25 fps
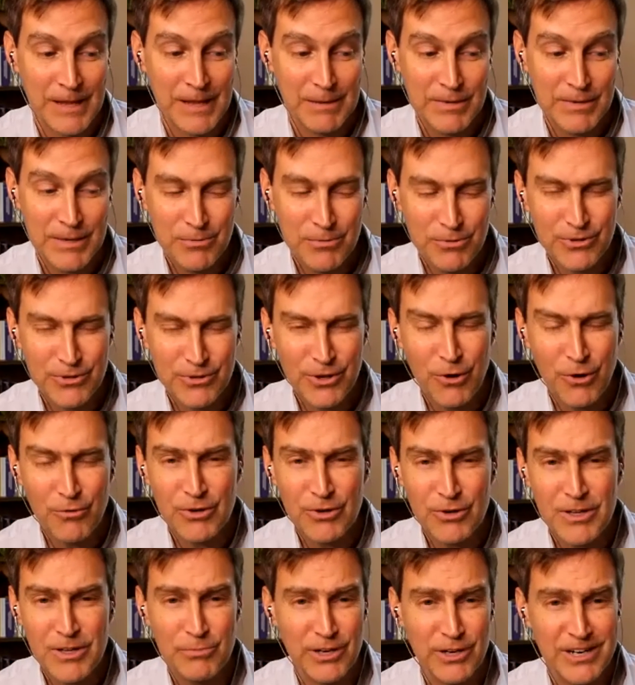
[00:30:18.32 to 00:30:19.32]
People don't
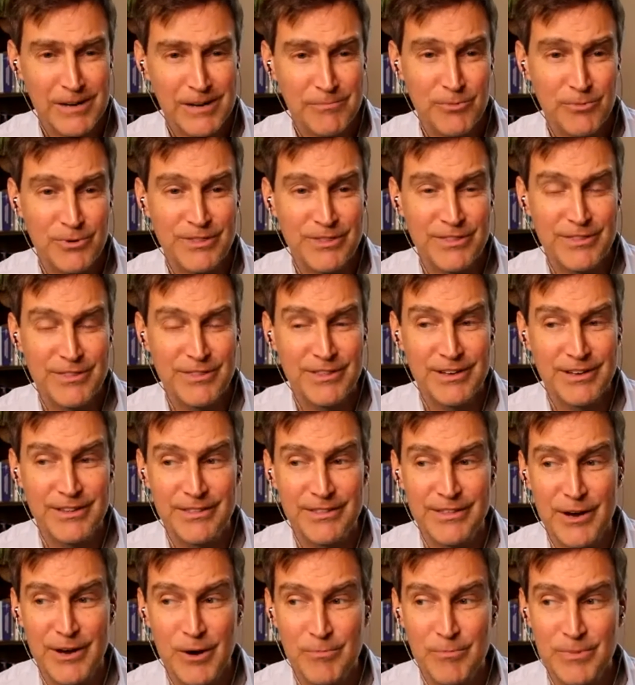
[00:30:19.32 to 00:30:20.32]
really put up with a
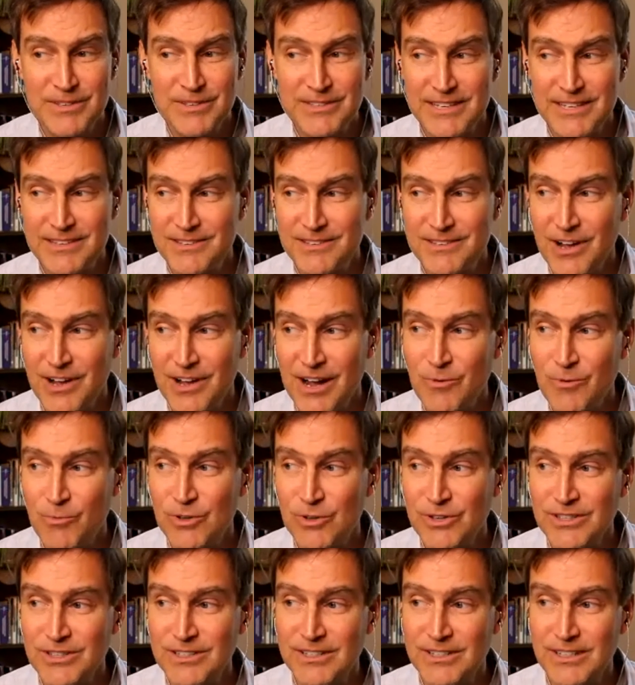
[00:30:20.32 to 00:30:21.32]
therapist that's not
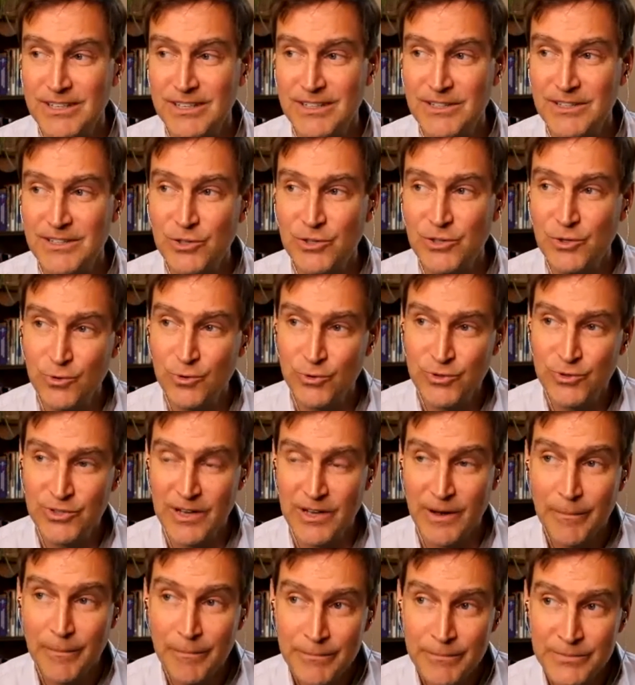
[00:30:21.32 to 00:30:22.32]
willing to do
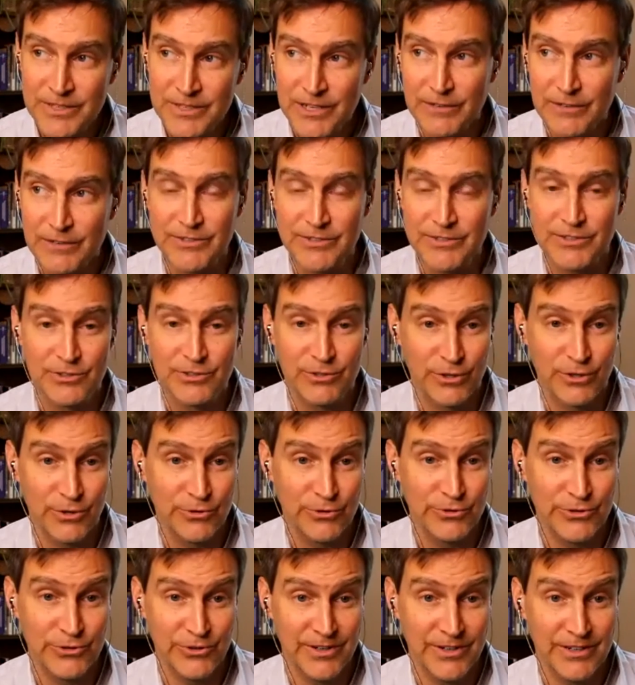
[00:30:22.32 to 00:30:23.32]
some self
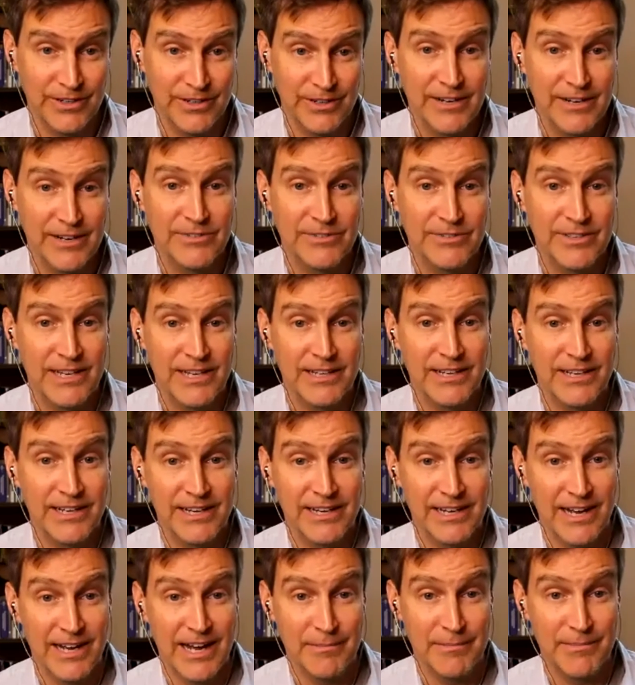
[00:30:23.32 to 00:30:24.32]
disclosure and kind of say
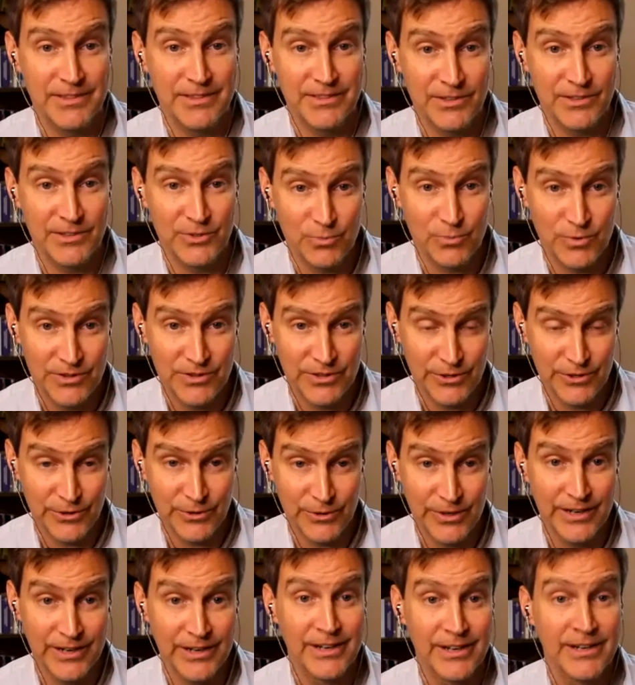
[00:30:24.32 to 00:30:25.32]
like I'm in this with you.
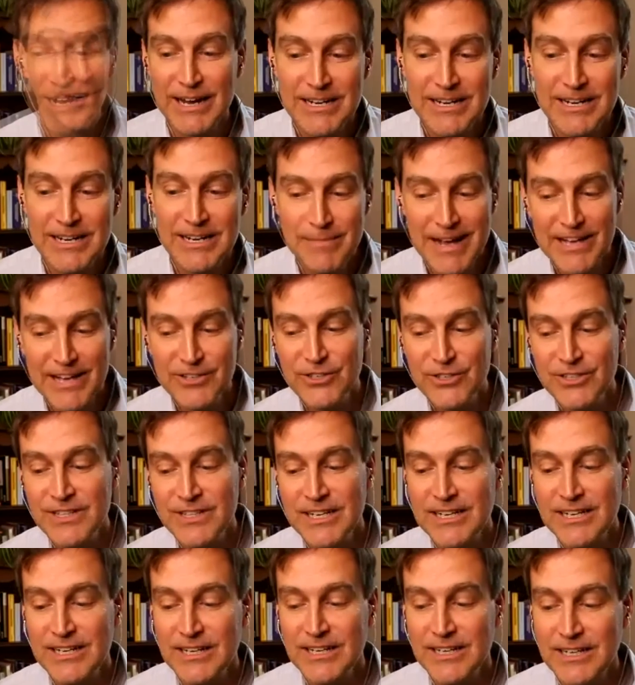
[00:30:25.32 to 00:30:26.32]
And I can imagine
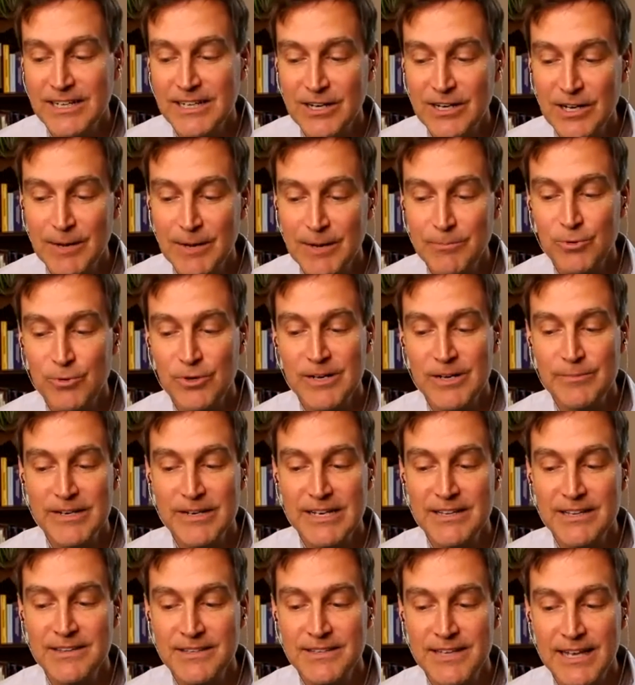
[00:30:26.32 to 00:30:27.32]
like a, a couple coming
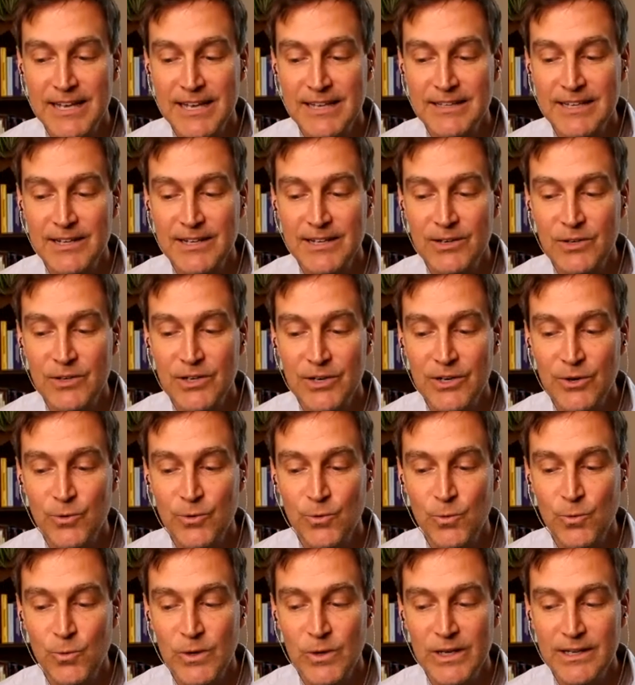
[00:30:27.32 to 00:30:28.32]
in saying like you know
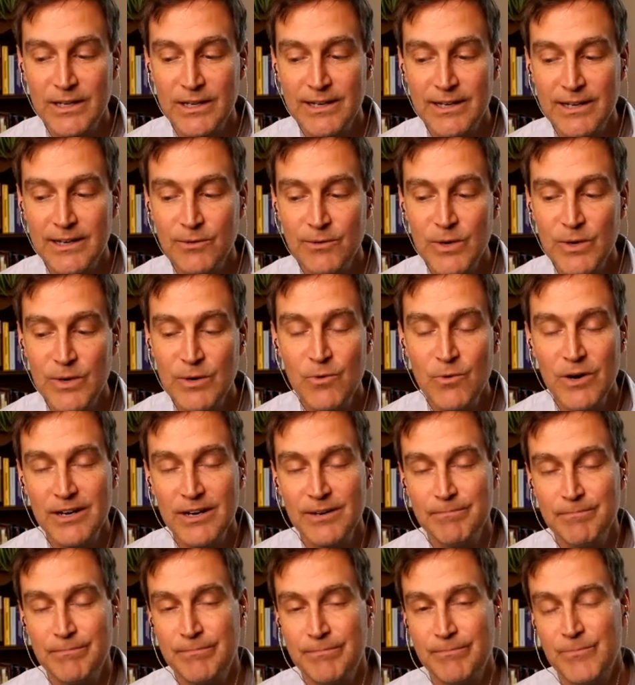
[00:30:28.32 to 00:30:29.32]
we we want
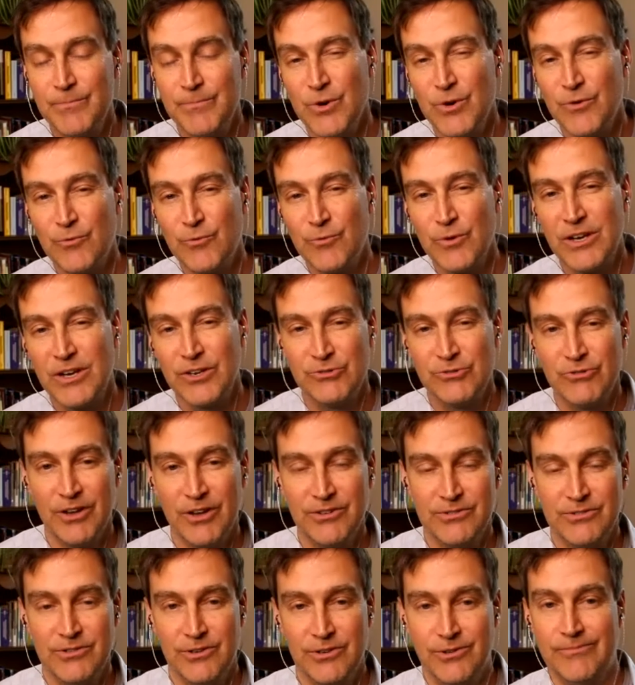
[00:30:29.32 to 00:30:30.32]
to know if we can
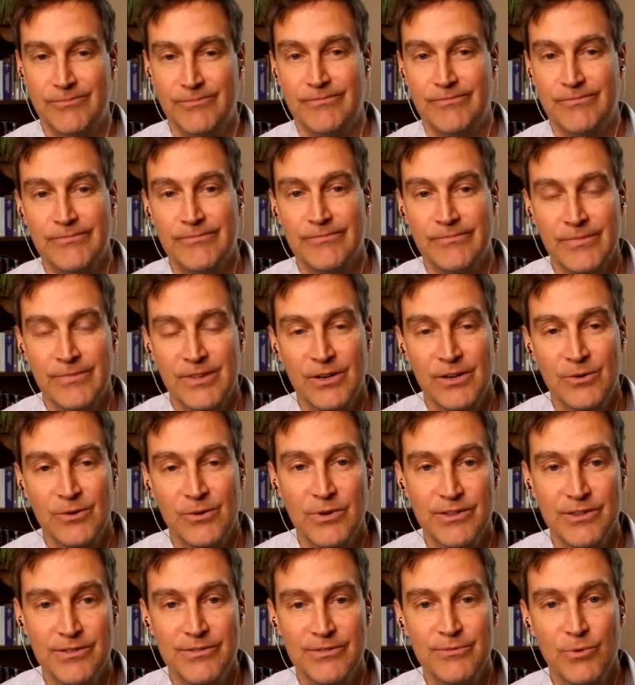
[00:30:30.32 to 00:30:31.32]
trust you
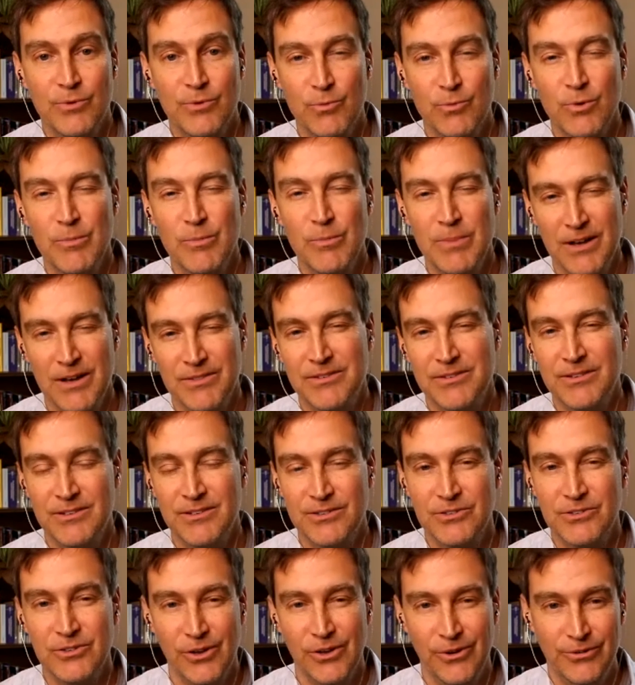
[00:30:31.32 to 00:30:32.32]
with yeah. what we're about mm-hmm. to
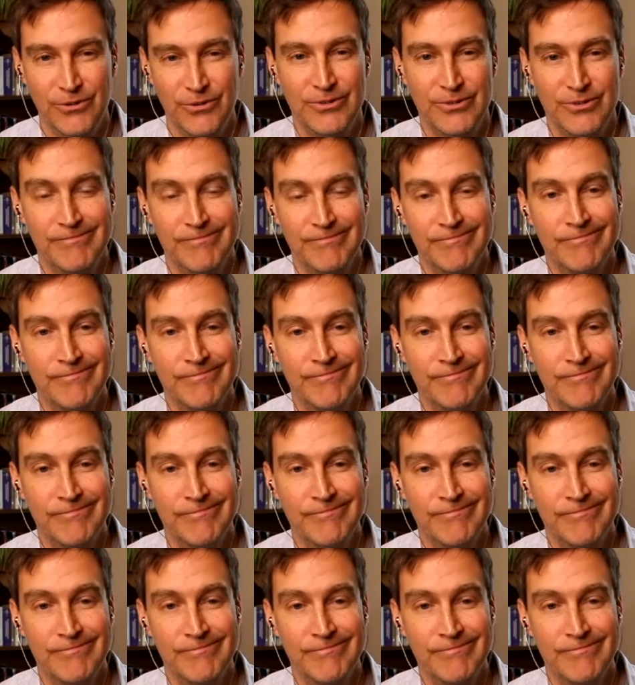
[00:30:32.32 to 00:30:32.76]
disclose. Mm-hmm.